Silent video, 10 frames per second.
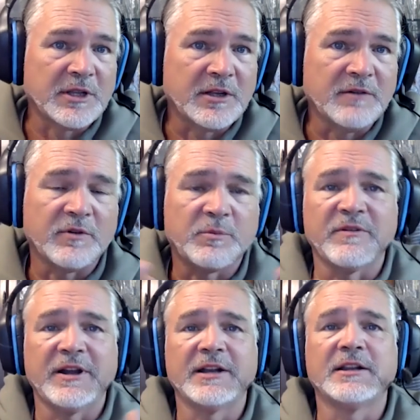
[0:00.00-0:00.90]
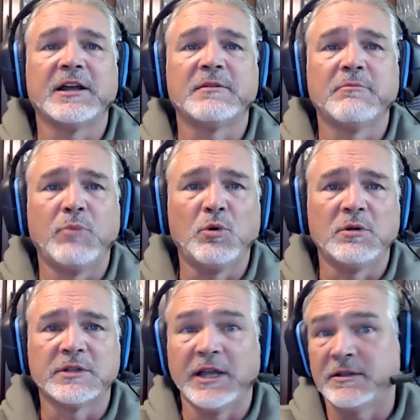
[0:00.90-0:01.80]
good for providing that
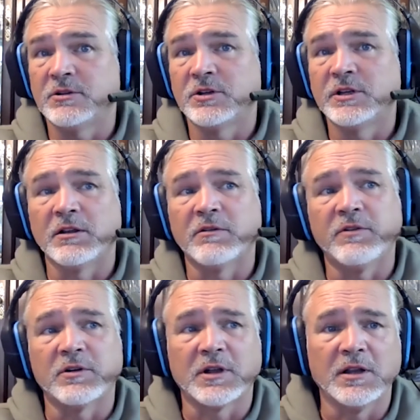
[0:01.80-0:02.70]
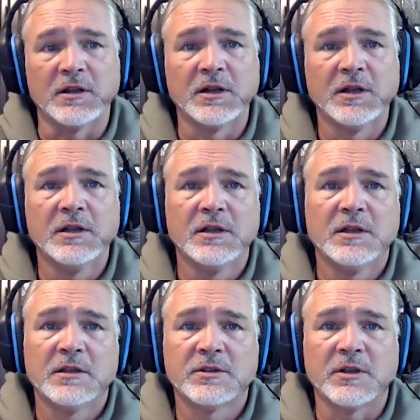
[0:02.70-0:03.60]
bold and good yellow fall color.
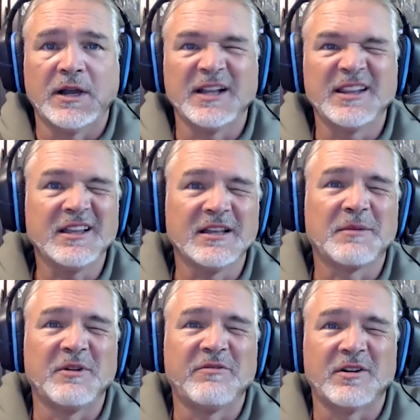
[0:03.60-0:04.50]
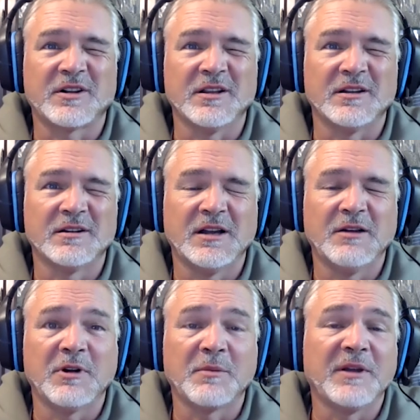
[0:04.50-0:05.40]
So I think a lot about fall color.
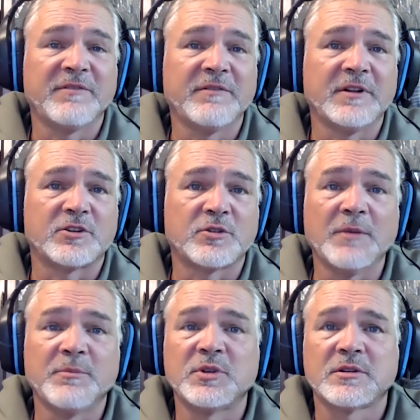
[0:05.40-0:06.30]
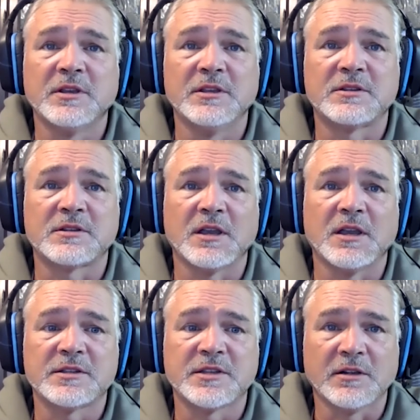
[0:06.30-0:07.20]
One of my favorite shrubs is
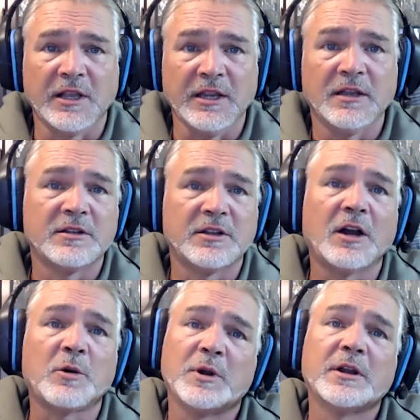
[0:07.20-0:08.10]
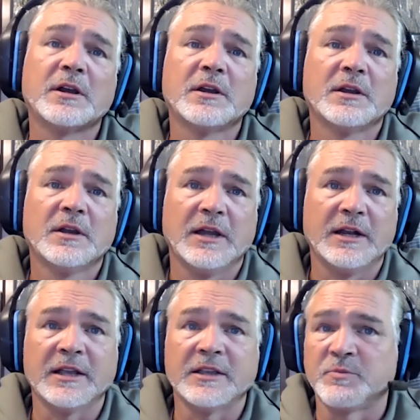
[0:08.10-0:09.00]
silky dogwood, and
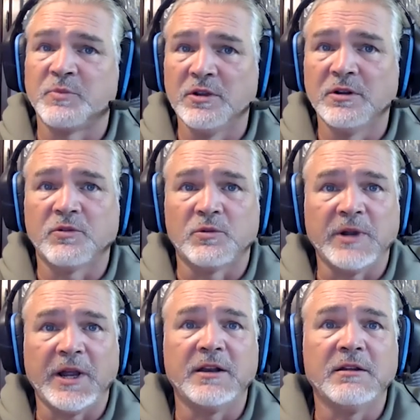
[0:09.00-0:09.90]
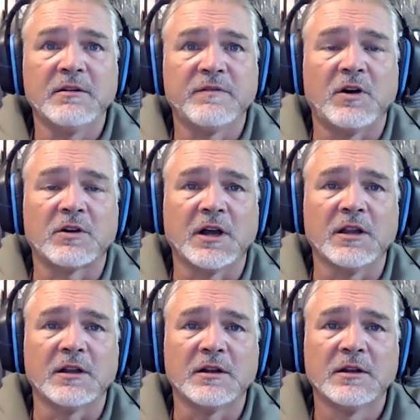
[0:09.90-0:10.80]
it has beautiful red fall
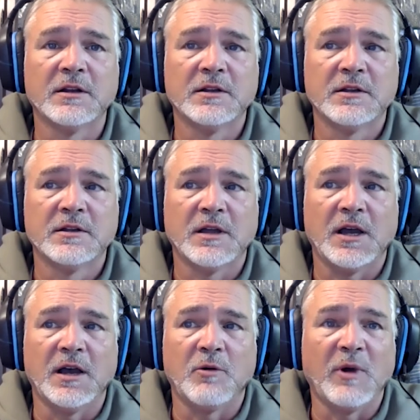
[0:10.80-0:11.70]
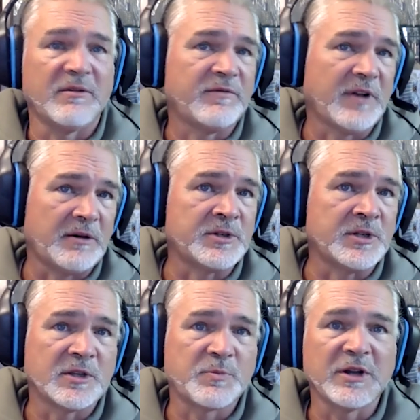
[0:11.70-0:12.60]
color, white flowers in
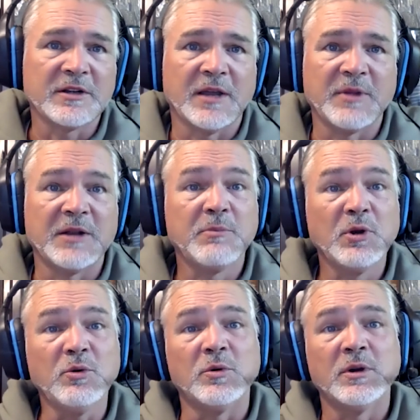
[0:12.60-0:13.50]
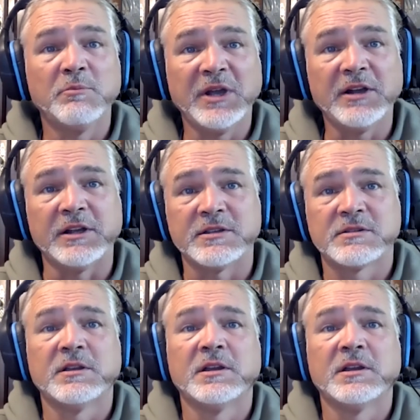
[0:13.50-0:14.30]
the springtime, and blue berries,